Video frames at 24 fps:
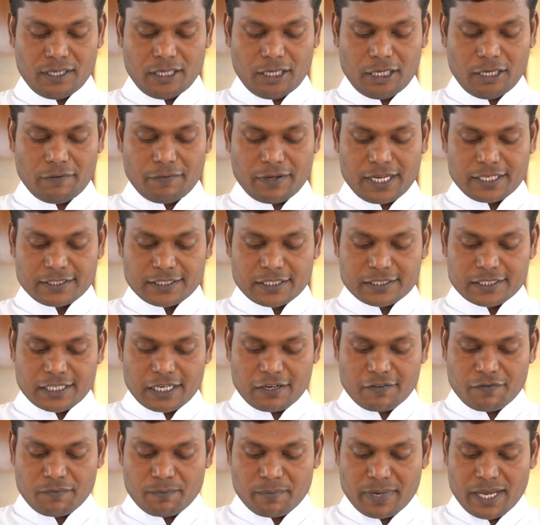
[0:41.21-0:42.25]
Even as the
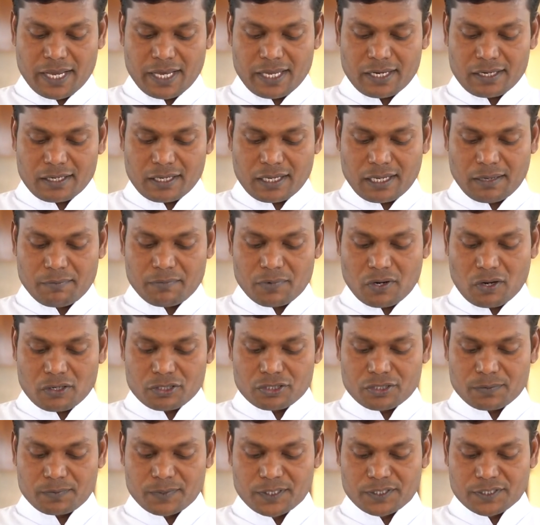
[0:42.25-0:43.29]
Son of Man came
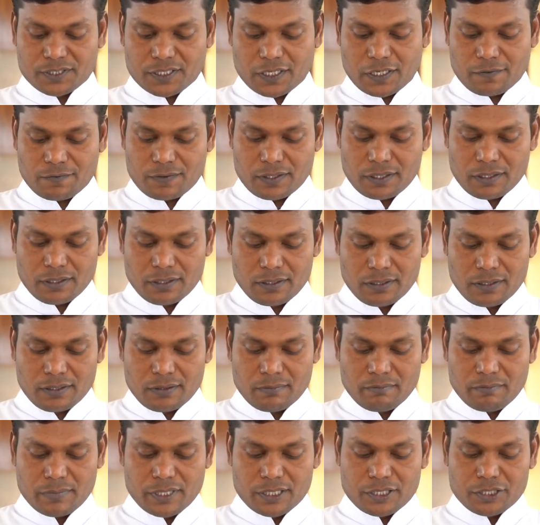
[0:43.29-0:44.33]
not to be served,
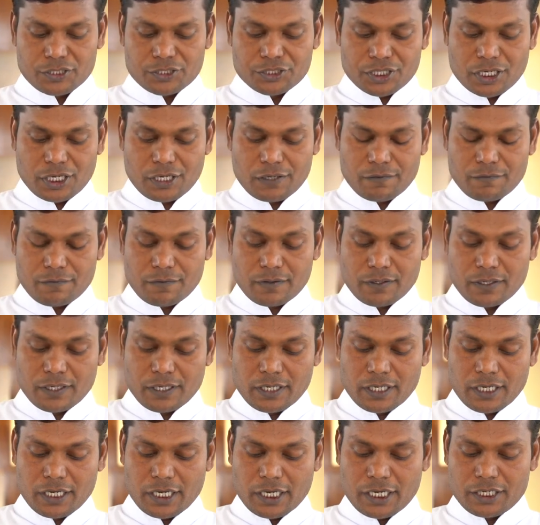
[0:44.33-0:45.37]
but to serve
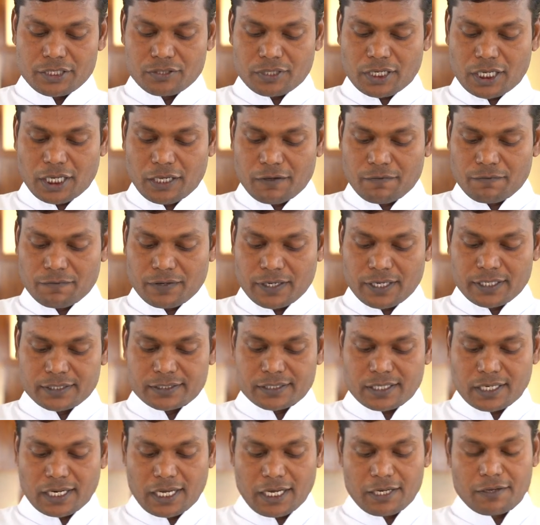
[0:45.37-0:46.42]
and to give
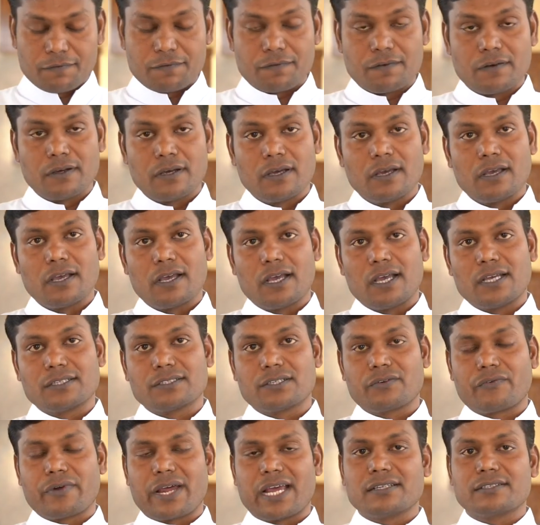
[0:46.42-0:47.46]
his life as
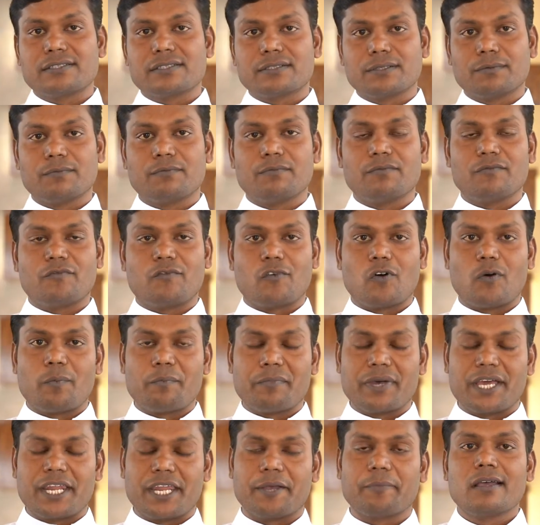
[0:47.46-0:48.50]
a ransom for
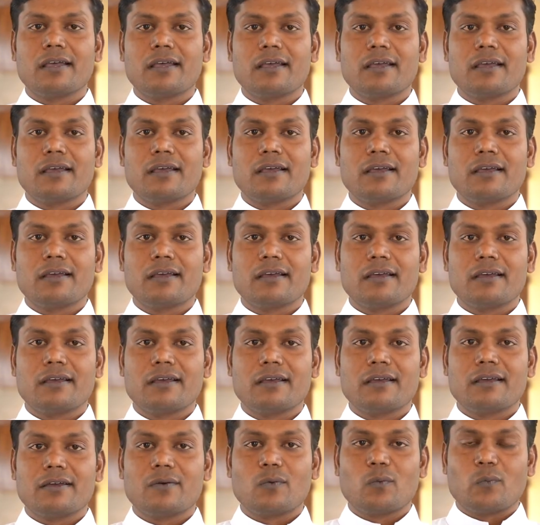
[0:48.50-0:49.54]
many.
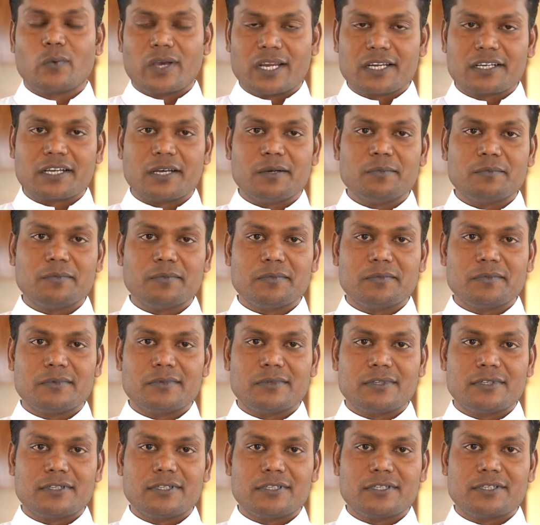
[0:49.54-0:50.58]
Welcome
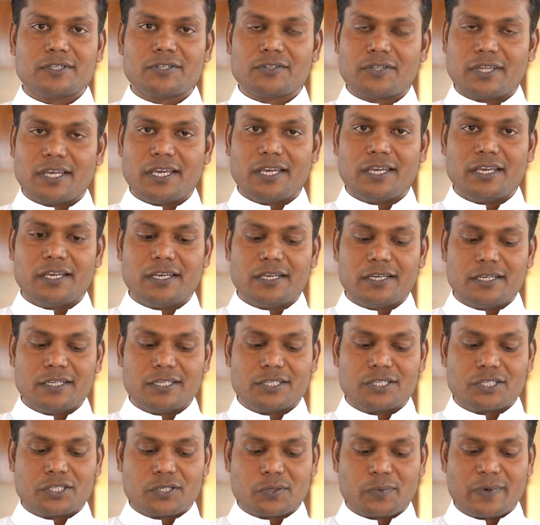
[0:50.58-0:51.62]
to the
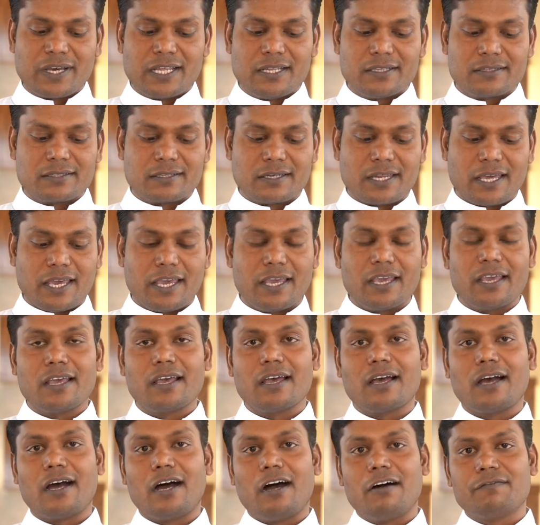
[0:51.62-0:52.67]
12th day
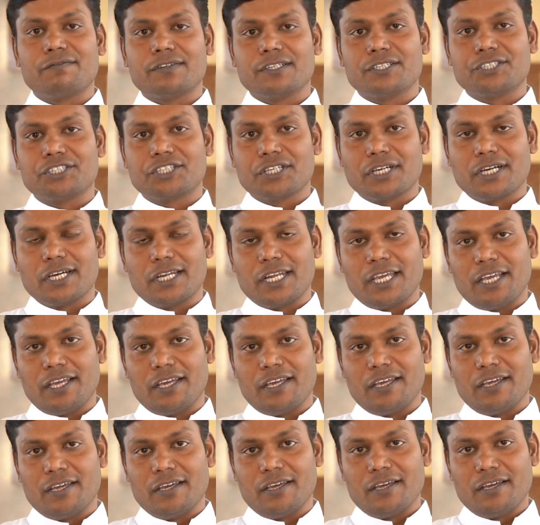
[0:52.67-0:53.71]
of a journey
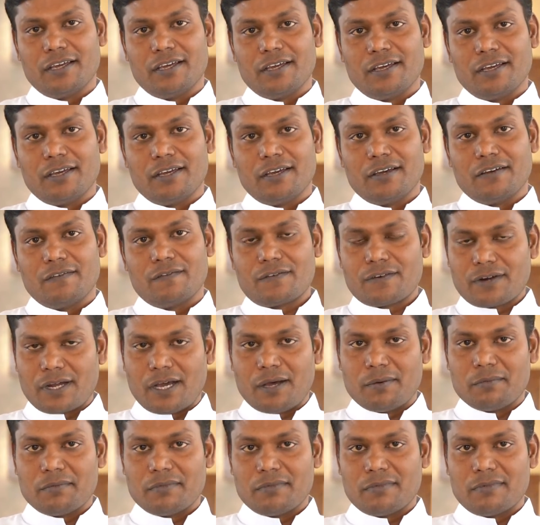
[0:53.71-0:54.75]

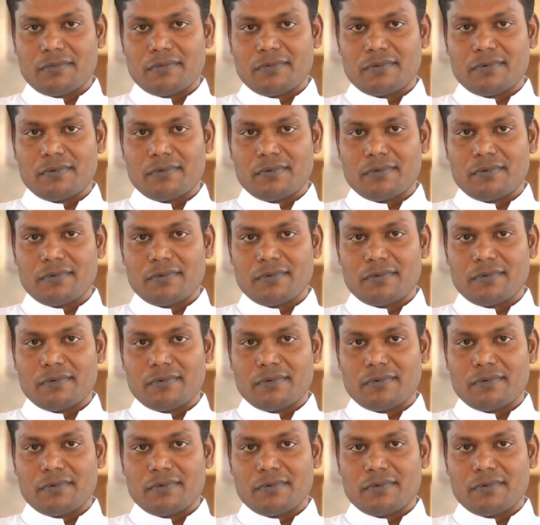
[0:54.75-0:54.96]
from